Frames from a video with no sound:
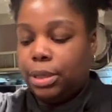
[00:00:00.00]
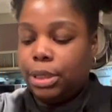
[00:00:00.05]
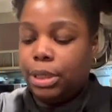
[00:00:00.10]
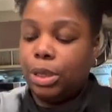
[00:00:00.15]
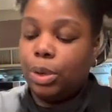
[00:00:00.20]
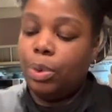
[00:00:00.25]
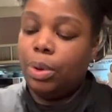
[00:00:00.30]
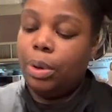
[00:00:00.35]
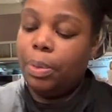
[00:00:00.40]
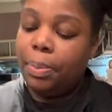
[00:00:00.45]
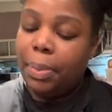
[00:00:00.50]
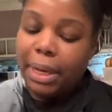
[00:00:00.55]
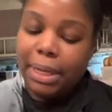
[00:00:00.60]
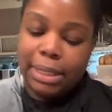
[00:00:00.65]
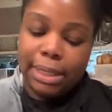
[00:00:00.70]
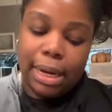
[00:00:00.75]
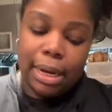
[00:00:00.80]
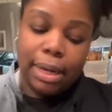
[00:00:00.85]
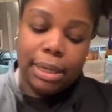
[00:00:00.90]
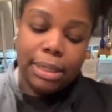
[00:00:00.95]
So we mix
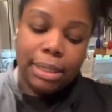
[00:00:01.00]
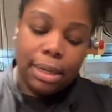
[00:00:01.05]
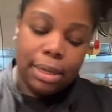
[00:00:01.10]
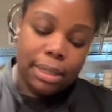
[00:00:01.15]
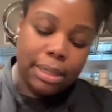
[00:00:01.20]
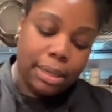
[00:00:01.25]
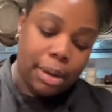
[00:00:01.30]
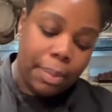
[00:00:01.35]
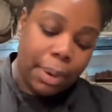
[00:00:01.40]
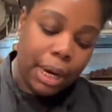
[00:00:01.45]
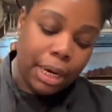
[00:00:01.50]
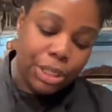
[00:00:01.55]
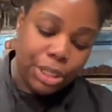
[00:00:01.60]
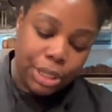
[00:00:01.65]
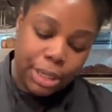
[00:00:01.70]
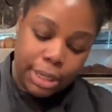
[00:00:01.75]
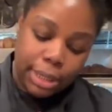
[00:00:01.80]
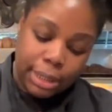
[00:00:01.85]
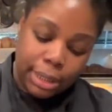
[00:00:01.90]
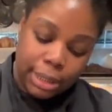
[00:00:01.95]
that until it's
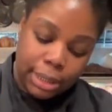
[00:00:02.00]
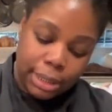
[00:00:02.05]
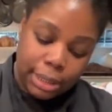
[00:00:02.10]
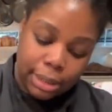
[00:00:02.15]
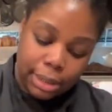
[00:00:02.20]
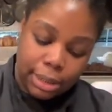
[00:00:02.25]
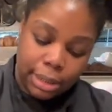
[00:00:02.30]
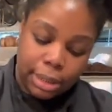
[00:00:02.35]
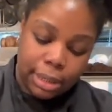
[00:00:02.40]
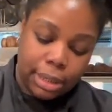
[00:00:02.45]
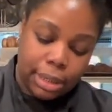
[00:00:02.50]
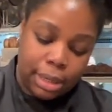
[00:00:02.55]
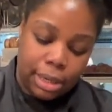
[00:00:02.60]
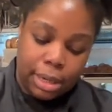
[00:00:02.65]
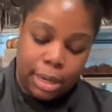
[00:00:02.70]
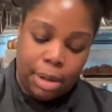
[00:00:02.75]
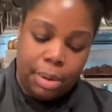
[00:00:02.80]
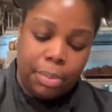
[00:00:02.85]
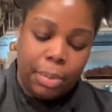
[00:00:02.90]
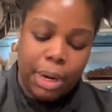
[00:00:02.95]
homogenous.
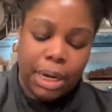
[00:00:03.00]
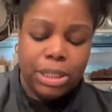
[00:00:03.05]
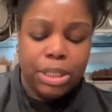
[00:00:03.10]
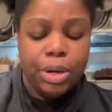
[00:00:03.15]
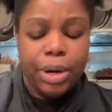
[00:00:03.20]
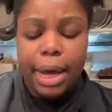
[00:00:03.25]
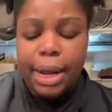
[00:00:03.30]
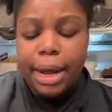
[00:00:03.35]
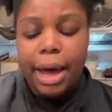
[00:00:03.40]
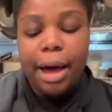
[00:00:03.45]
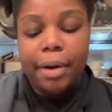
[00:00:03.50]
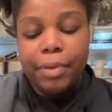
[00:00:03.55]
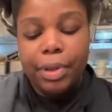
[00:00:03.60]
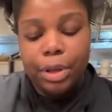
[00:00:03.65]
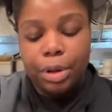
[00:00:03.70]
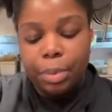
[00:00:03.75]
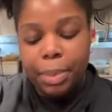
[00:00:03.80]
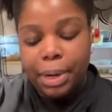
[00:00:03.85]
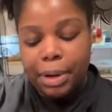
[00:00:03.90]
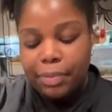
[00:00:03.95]
But it's okay to have a
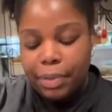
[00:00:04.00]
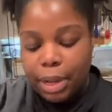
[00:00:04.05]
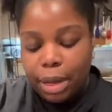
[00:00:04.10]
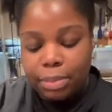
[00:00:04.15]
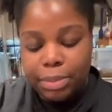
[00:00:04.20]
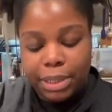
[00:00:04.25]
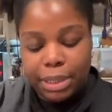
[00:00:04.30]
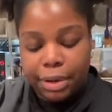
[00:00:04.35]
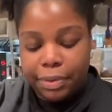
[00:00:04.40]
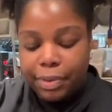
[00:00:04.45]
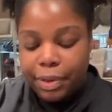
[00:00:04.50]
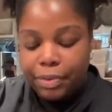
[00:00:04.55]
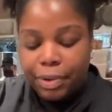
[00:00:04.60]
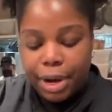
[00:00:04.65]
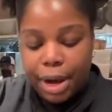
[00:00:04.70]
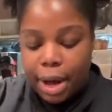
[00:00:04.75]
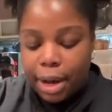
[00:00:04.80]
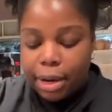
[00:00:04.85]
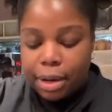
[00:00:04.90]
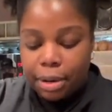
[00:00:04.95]
little bit of lumps of the
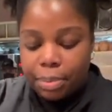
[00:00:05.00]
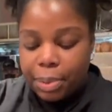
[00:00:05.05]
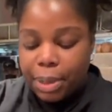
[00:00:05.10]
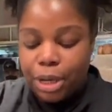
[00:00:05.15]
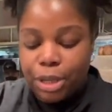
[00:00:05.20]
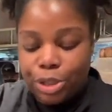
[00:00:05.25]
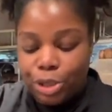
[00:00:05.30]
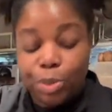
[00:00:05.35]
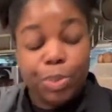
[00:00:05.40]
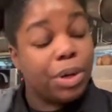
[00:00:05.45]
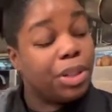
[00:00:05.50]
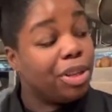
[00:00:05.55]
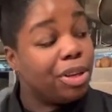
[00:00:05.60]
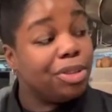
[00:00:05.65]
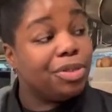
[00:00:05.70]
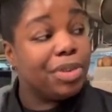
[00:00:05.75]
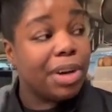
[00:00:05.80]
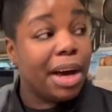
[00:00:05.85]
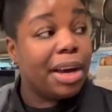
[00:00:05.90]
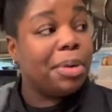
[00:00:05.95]
ricotta because you want those
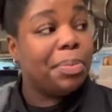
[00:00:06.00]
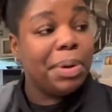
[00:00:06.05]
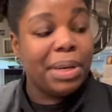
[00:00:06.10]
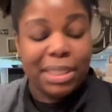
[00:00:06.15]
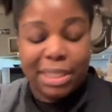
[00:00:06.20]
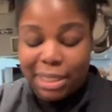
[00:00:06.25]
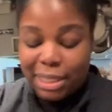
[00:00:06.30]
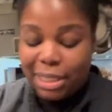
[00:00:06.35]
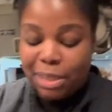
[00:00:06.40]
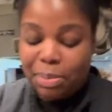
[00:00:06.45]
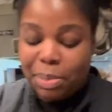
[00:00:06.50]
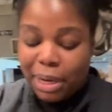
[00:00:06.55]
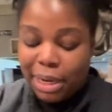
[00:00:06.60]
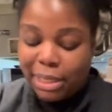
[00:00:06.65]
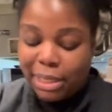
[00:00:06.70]
ricotta pieces to be